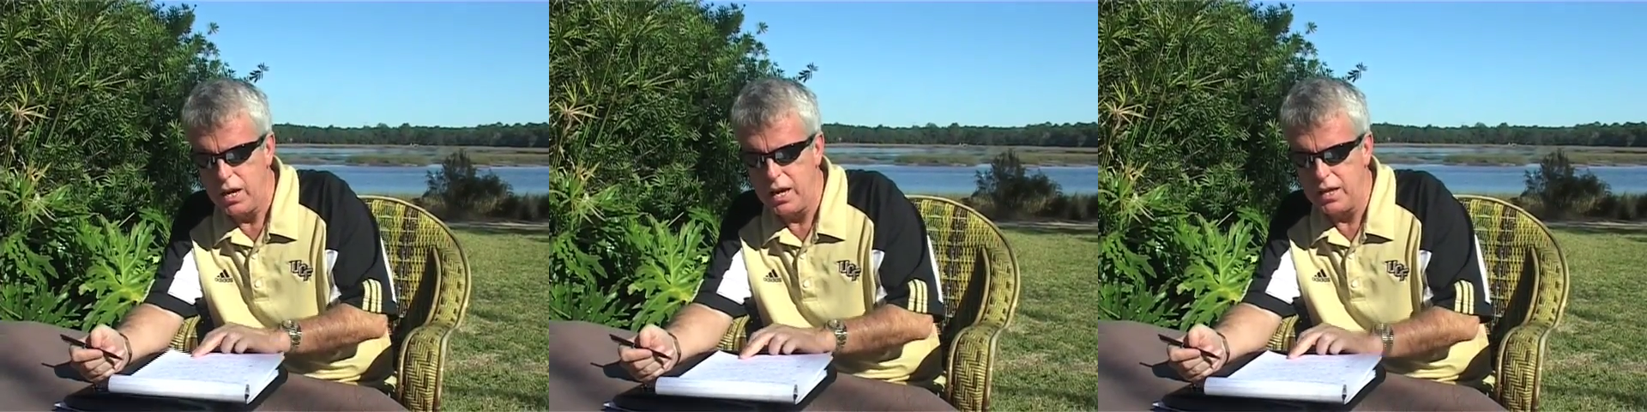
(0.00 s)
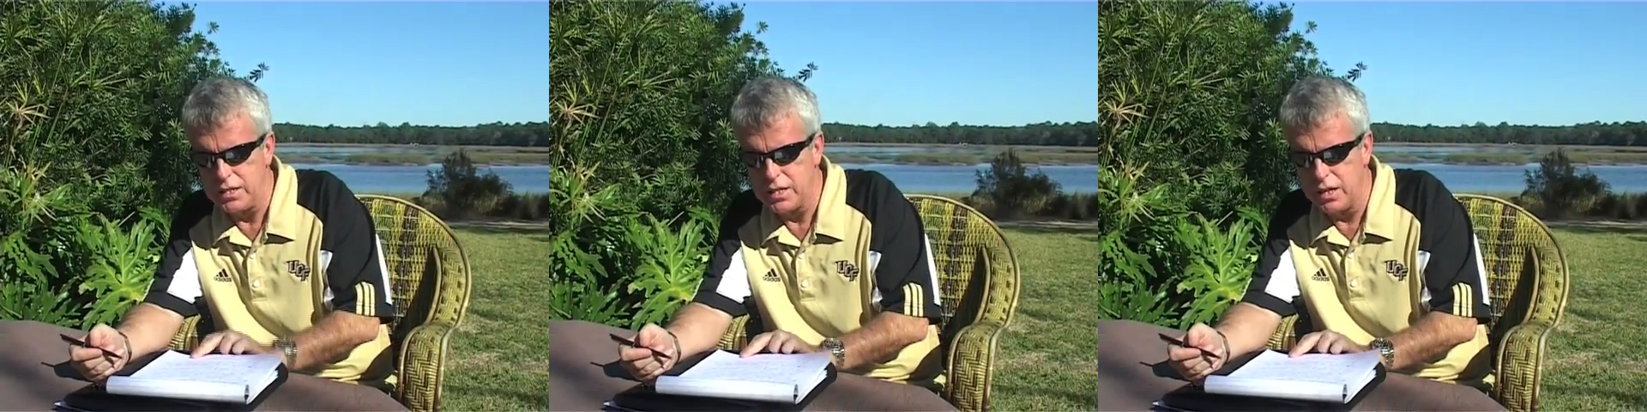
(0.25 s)

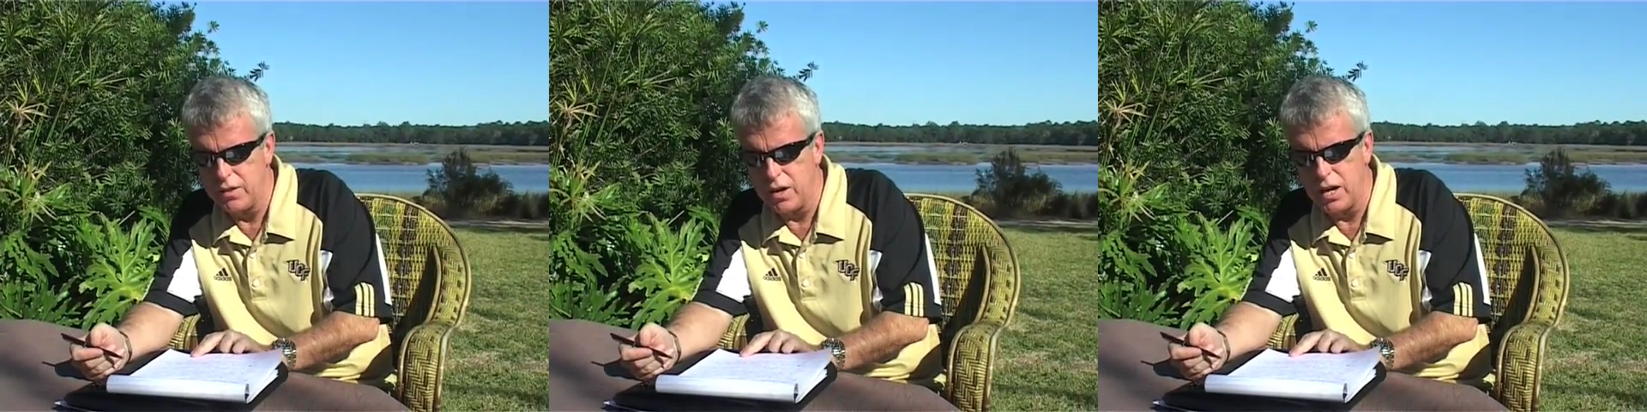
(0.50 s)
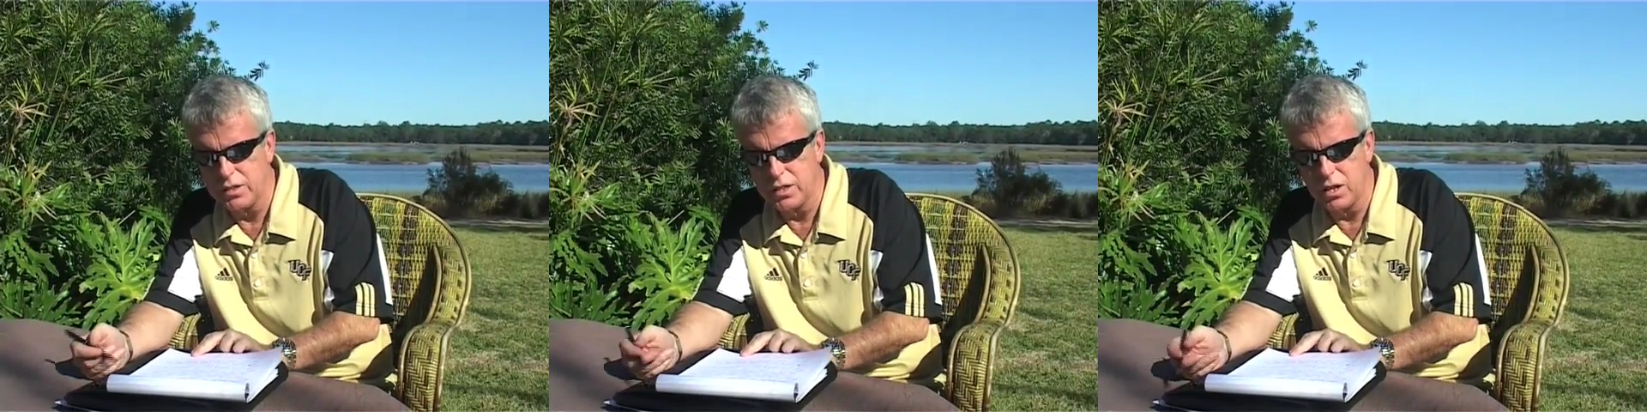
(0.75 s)
and uh,
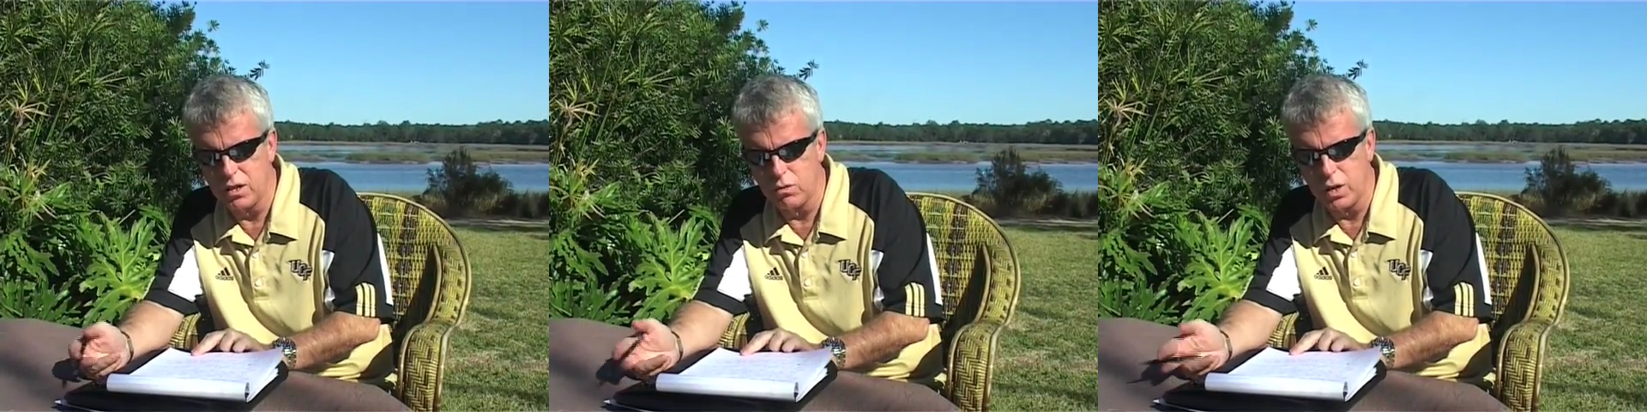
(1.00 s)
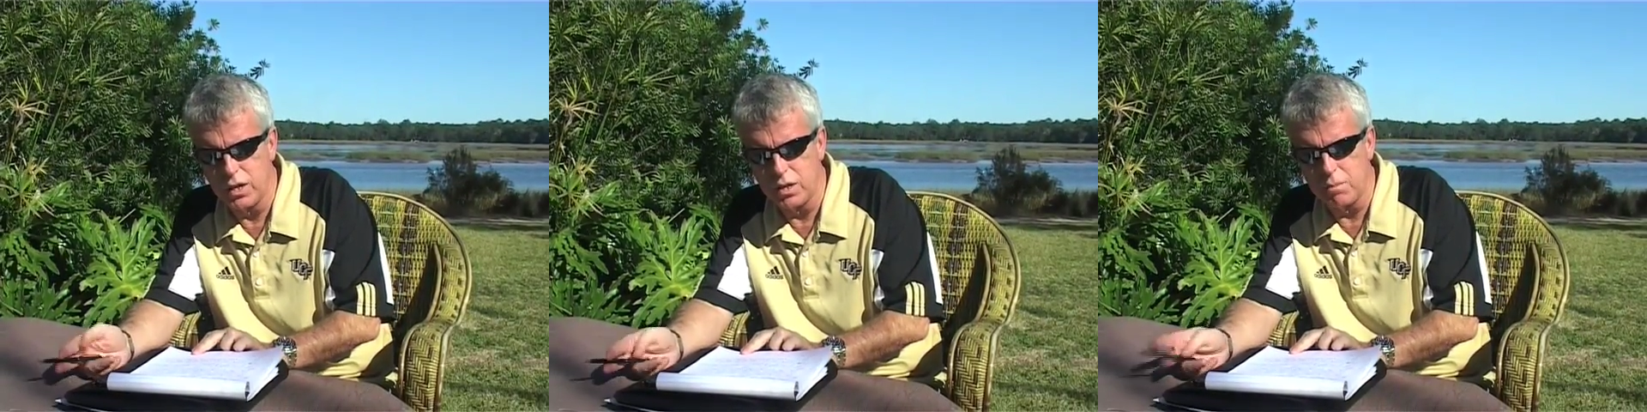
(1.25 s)
they're out there
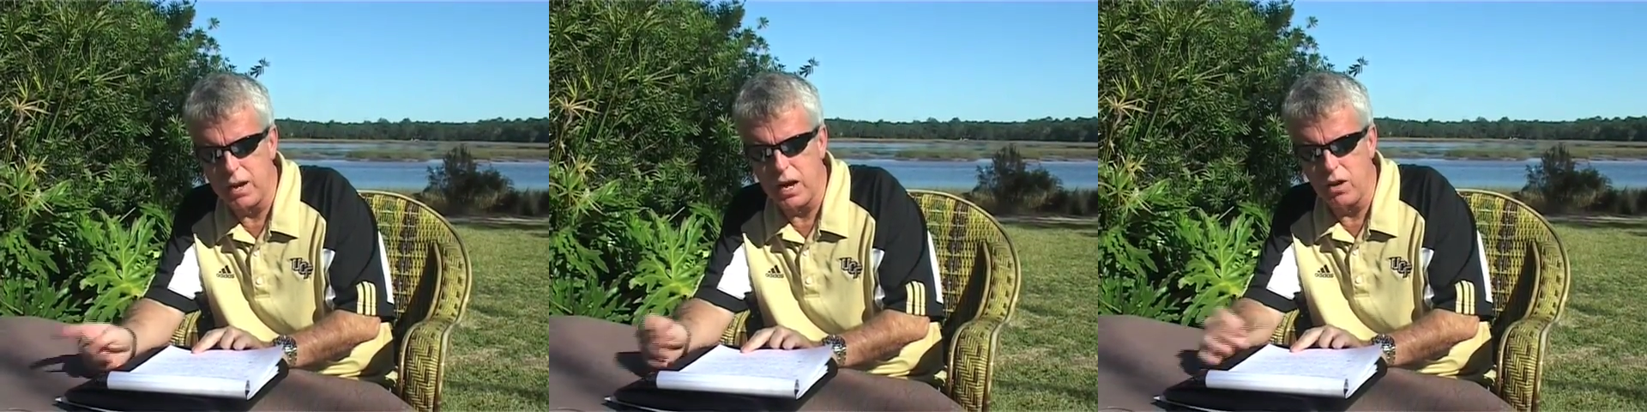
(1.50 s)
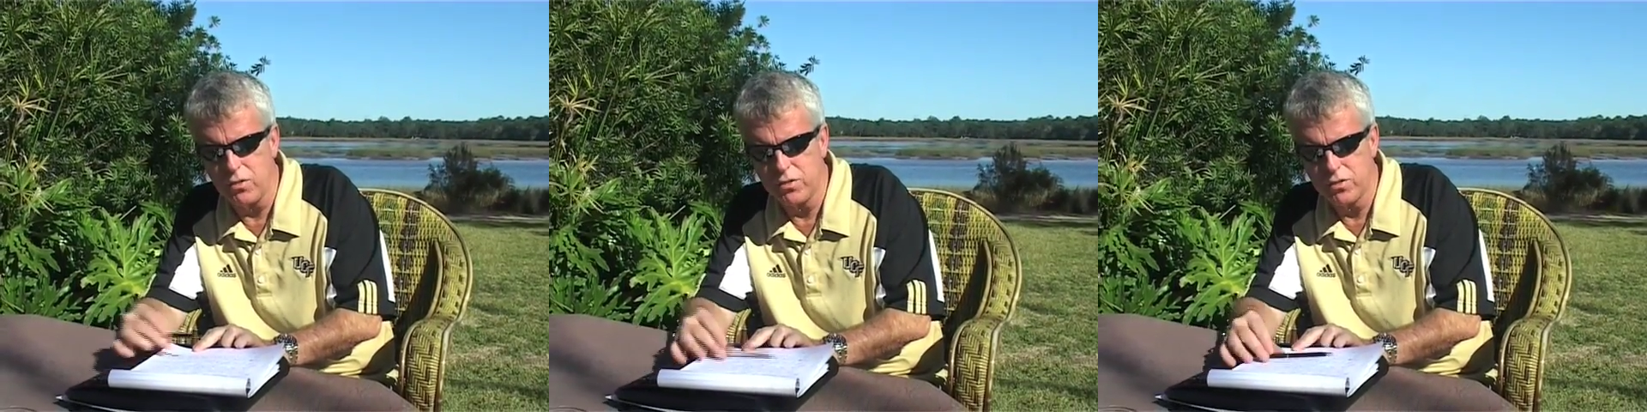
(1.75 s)
running their
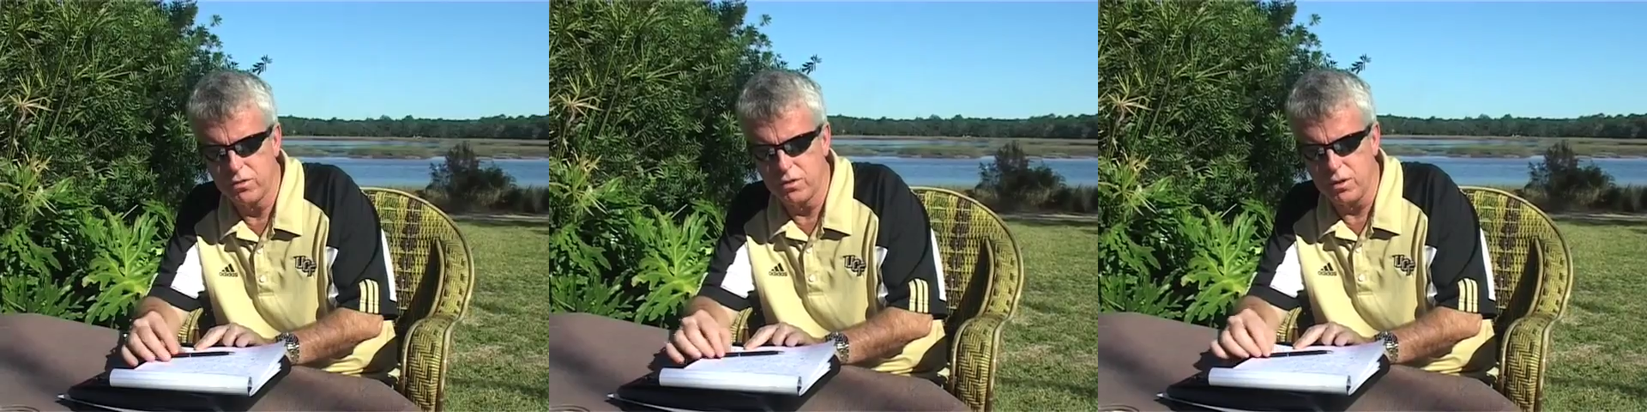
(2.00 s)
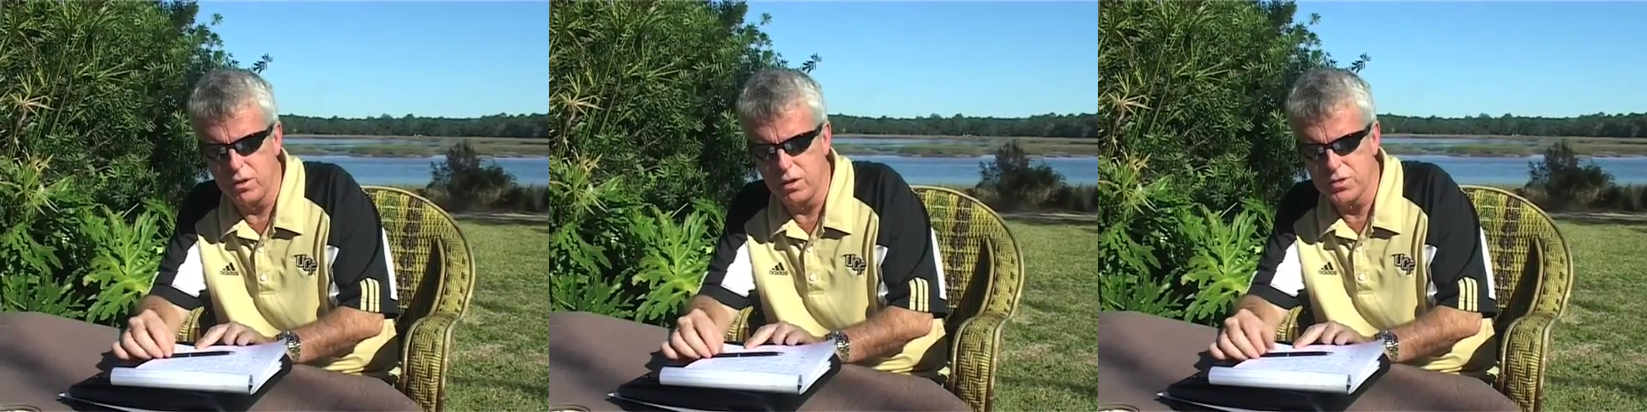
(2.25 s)
mouth
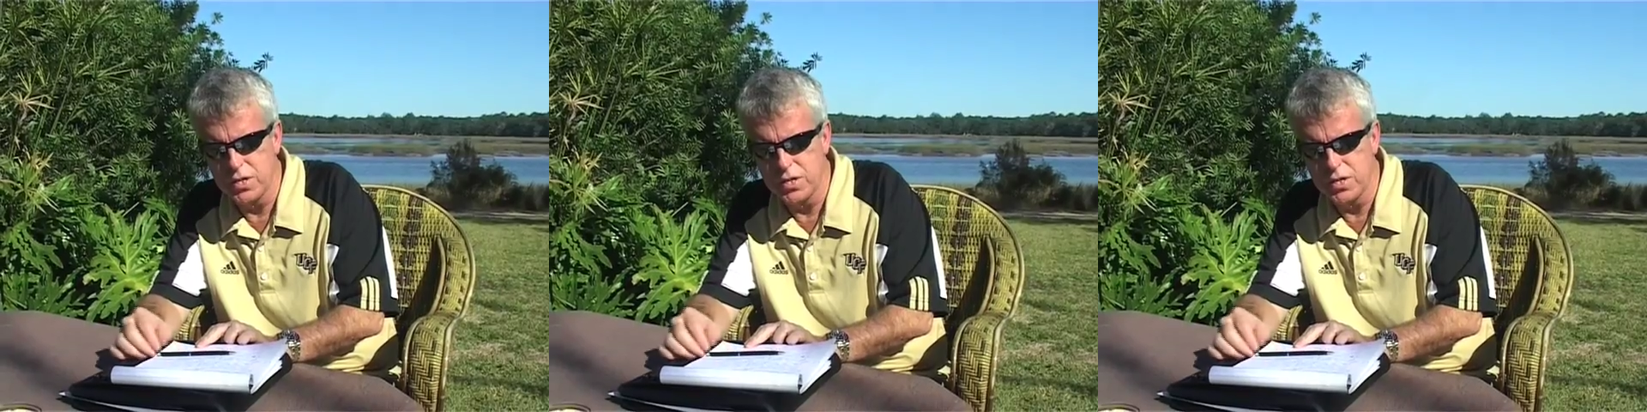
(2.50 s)
uh,